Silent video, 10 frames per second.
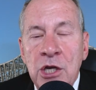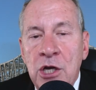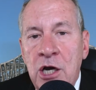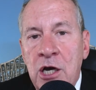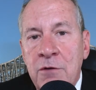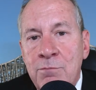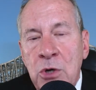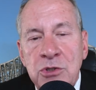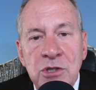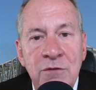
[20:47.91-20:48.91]

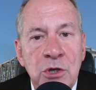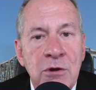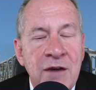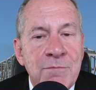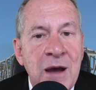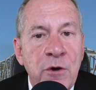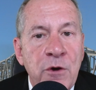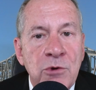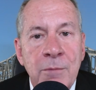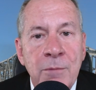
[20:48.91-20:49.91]
Most of you have my
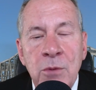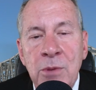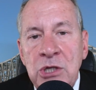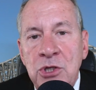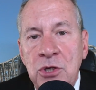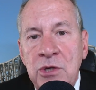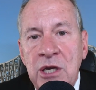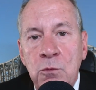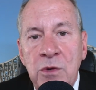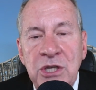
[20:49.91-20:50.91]
phone number, but you
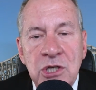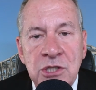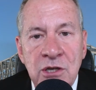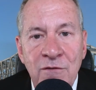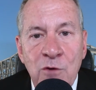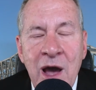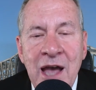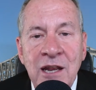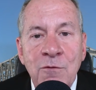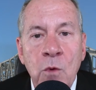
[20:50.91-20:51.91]
can reach us in a
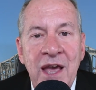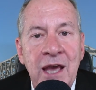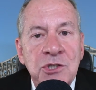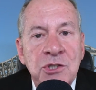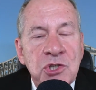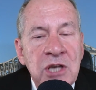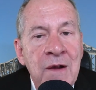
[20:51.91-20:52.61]
variety of ways.